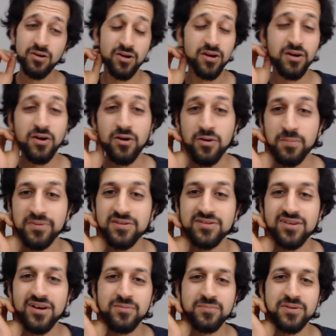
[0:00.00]
I hope in
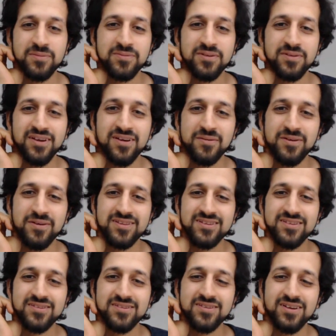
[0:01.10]
time people can come
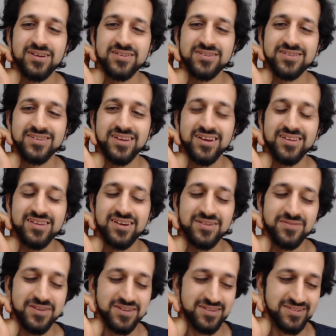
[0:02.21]
on to understand that. I
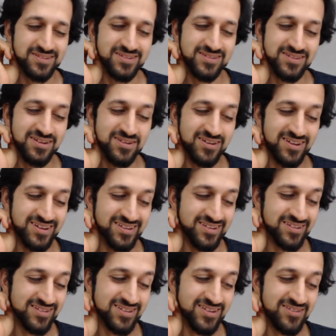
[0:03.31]
mean, there's
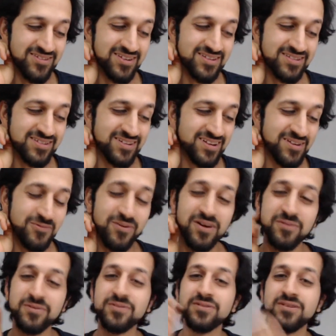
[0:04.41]
no reason
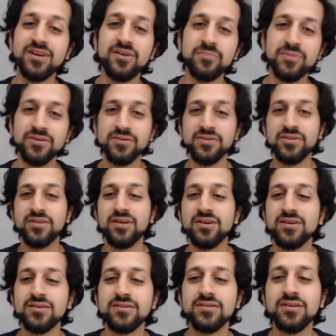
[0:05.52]
why we couldn't have both
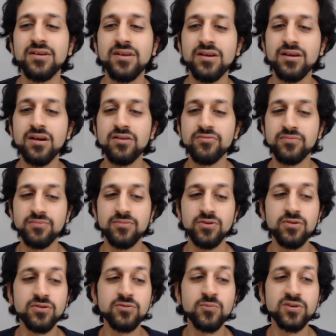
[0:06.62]
and kind of
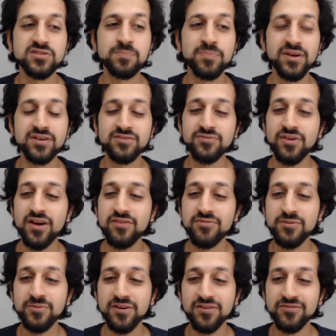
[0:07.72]
use what's best for
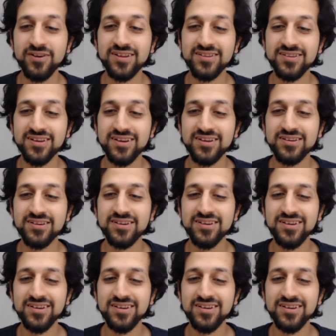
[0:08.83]
everyone rather than